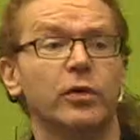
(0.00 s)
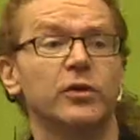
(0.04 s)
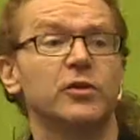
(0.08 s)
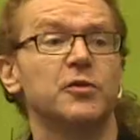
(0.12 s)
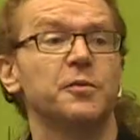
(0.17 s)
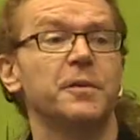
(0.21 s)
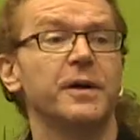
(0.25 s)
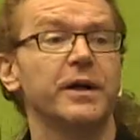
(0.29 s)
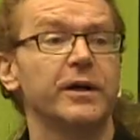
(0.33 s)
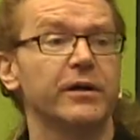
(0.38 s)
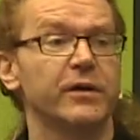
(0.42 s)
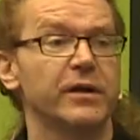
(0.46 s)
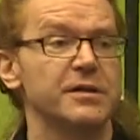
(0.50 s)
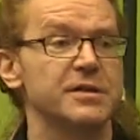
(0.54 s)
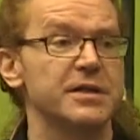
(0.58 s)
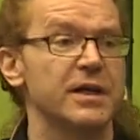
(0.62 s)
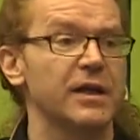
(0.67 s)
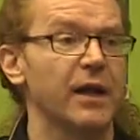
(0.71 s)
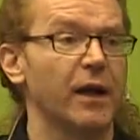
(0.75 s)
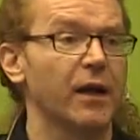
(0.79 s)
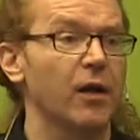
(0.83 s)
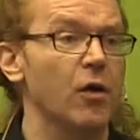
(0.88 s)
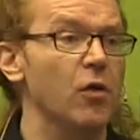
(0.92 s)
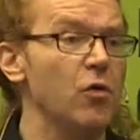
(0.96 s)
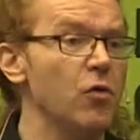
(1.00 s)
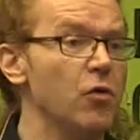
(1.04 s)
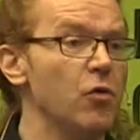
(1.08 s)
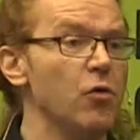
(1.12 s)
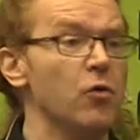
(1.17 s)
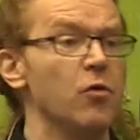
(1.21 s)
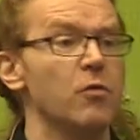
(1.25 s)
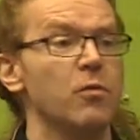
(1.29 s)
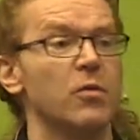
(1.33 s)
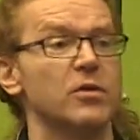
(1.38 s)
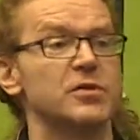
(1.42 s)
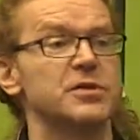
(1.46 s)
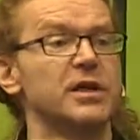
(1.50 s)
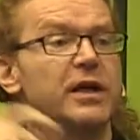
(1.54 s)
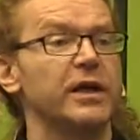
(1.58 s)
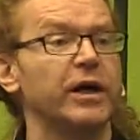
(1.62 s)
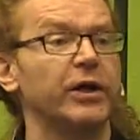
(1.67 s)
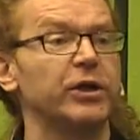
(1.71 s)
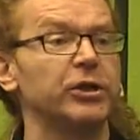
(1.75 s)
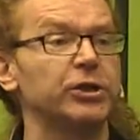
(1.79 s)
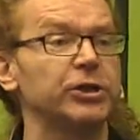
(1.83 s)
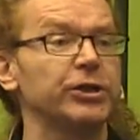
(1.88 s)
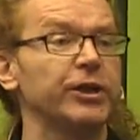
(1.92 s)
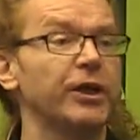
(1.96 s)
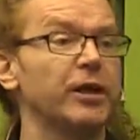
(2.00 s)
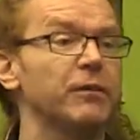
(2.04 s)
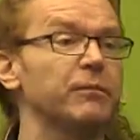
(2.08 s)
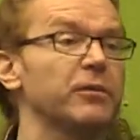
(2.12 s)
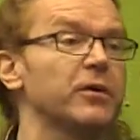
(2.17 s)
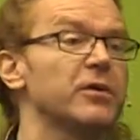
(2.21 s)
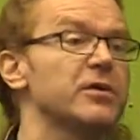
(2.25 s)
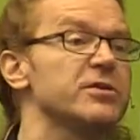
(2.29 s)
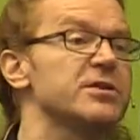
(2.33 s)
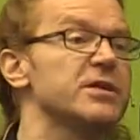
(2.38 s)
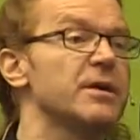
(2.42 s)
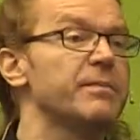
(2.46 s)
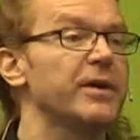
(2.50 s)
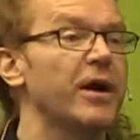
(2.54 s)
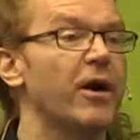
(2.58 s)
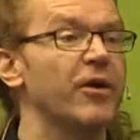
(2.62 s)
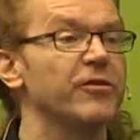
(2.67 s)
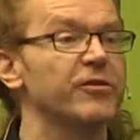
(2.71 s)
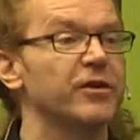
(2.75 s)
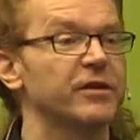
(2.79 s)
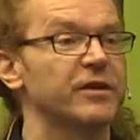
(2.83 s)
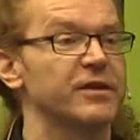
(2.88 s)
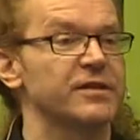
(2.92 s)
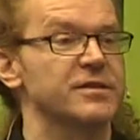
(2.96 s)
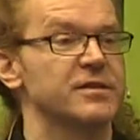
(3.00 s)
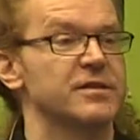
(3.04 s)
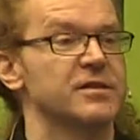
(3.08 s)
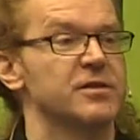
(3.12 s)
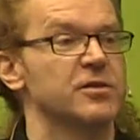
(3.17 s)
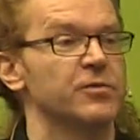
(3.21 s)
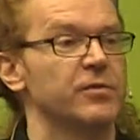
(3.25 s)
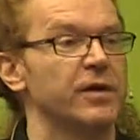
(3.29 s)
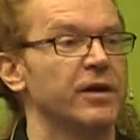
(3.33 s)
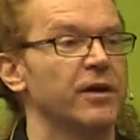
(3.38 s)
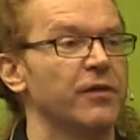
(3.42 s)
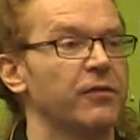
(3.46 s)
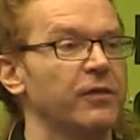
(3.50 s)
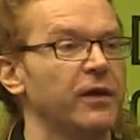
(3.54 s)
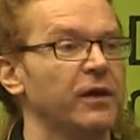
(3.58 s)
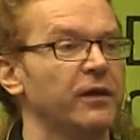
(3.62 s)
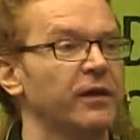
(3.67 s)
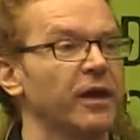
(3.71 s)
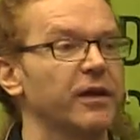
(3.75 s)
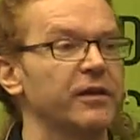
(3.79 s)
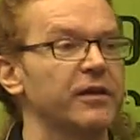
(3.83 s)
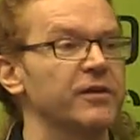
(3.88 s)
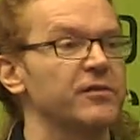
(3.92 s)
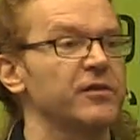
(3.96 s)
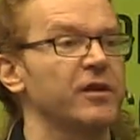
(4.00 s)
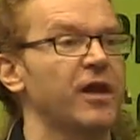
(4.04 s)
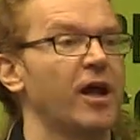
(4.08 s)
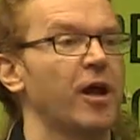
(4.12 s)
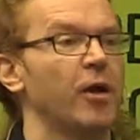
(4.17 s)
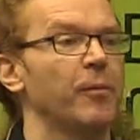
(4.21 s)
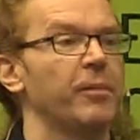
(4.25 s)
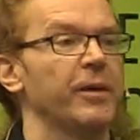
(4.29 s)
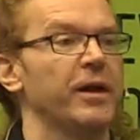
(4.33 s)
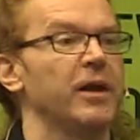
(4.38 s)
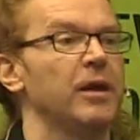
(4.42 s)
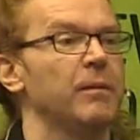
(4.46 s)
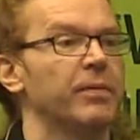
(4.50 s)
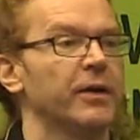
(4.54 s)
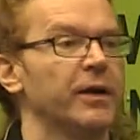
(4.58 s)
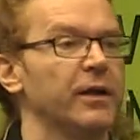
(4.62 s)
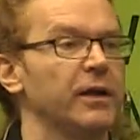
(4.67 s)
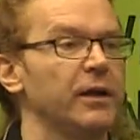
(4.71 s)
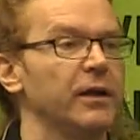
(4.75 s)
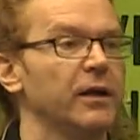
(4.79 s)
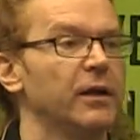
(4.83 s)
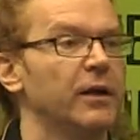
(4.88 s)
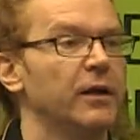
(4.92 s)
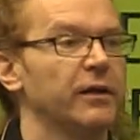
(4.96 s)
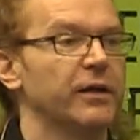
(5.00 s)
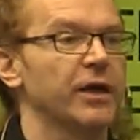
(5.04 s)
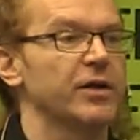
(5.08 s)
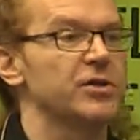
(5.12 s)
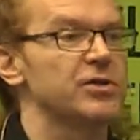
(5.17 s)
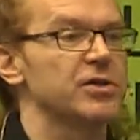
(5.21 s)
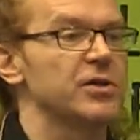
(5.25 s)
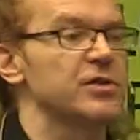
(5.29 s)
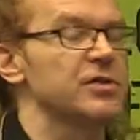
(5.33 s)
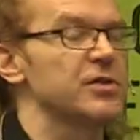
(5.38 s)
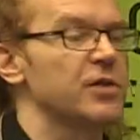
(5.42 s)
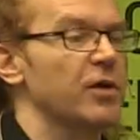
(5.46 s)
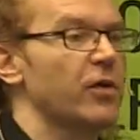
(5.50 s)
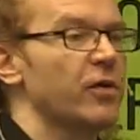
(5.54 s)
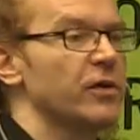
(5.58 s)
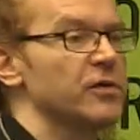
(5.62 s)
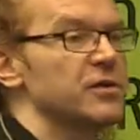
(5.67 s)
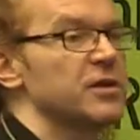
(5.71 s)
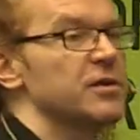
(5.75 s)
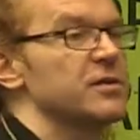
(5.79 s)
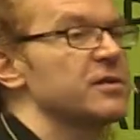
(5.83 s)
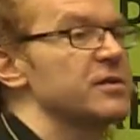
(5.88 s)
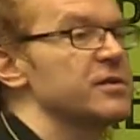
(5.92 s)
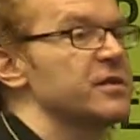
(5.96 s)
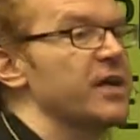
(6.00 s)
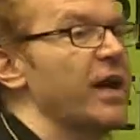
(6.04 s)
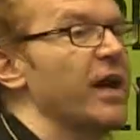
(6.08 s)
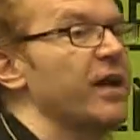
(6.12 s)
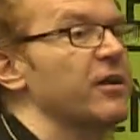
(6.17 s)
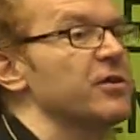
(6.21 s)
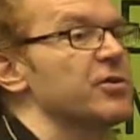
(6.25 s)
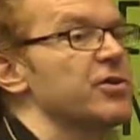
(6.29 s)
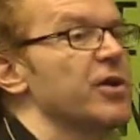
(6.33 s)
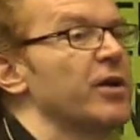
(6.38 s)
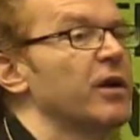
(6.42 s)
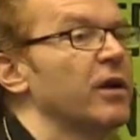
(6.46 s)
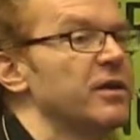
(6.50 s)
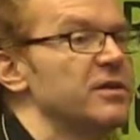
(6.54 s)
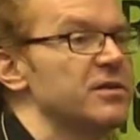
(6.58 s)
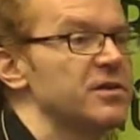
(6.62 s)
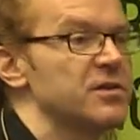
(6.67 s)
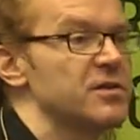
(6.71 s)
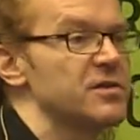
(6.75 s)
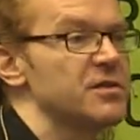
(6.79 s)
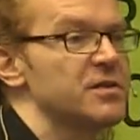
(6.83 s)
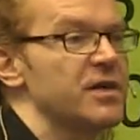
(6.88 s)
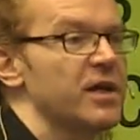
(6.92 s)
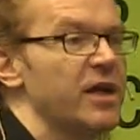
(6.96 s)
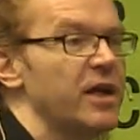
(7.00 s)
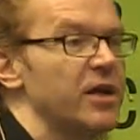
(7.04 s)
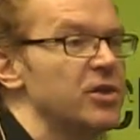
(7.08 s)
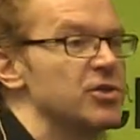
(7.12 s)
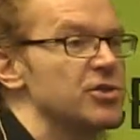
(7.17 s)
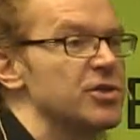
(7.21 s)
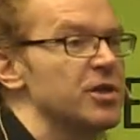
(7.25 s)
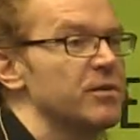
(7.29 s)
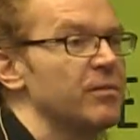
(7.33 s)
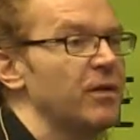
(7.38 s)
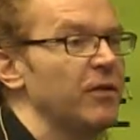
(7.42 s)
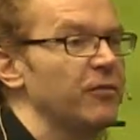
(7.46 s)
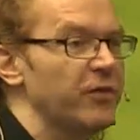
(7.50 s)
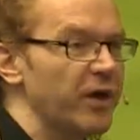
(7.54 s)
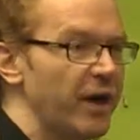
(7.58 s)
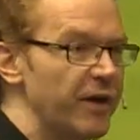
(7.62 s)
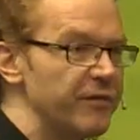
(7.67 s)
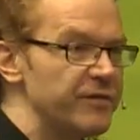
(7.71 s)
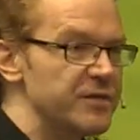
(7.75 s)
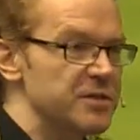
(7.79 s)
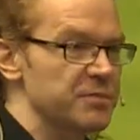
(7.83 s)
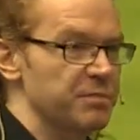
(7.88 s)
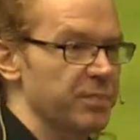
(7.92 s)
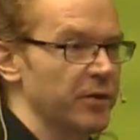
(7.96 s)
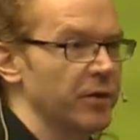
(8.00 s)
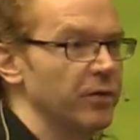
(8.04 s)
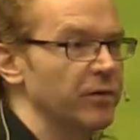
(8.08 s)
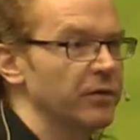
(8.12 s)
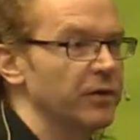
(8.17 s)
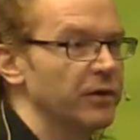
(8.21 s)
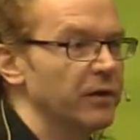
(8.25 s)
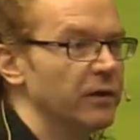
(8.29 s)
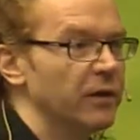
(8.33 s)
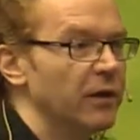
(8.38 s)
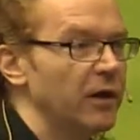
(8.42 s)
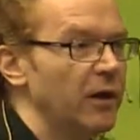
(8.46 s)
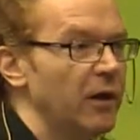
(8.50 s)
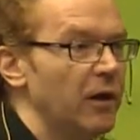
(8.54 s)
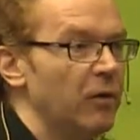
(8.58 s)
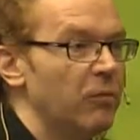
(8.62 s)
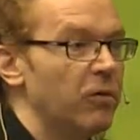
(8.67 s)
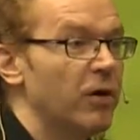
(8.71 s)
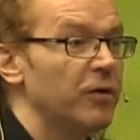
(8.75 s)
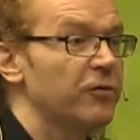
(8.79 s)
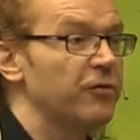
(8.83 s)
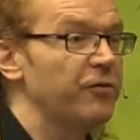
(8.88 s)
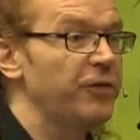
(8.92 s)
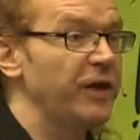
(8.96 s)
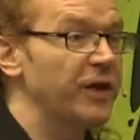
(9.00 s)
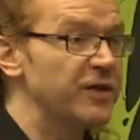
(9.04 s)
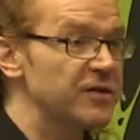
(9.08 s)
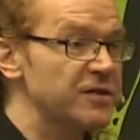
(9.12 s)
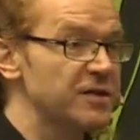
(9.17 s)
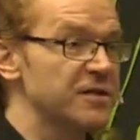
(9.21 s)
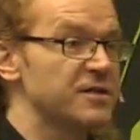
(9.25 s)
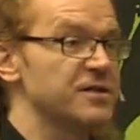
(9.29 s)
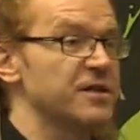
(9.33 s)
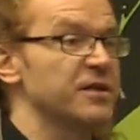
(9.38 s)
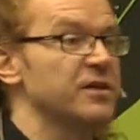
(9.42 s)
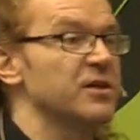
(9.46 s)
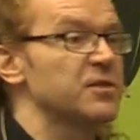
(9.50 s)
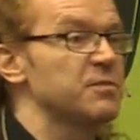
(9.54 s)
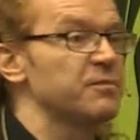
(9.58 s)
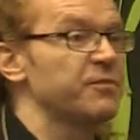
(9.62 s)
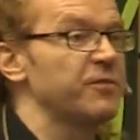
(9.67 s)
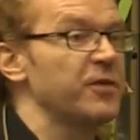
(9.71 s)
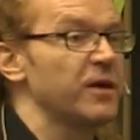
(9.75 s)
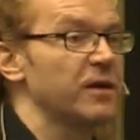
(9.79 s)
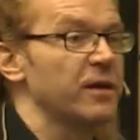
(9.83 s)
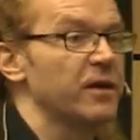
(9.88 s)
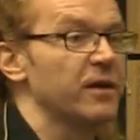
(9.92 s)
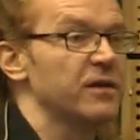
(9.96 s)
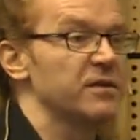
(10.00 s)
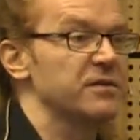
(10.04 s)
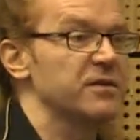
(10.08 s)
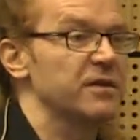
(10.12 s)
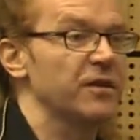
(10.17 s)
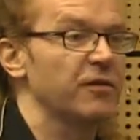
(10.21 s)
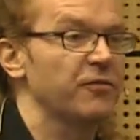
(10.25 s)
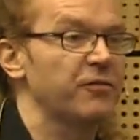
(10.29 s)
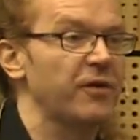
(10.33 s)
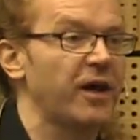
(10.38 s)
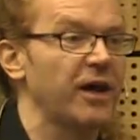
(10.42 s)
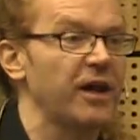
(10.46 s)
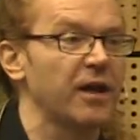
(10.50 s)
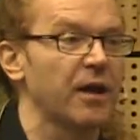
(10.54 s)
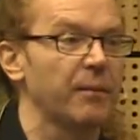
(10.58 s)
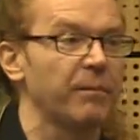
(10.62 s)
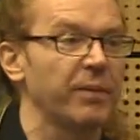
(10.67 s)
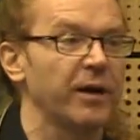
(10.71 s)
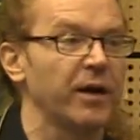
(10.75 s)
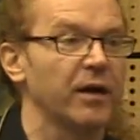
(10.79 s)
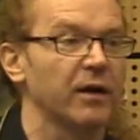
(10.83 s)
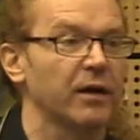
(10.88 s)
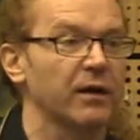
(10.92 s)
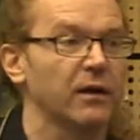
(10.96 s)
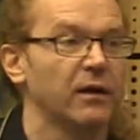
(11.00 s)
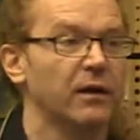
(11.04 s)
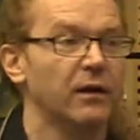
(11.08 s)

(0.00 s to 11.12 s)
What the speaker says: Twitter and say like, ooh, Mozilla is shit because their browser doesn't do anything. That doesn't help anybody. That just causes tech journalists to say HTML5 is broken. What fixes it is filing a bug.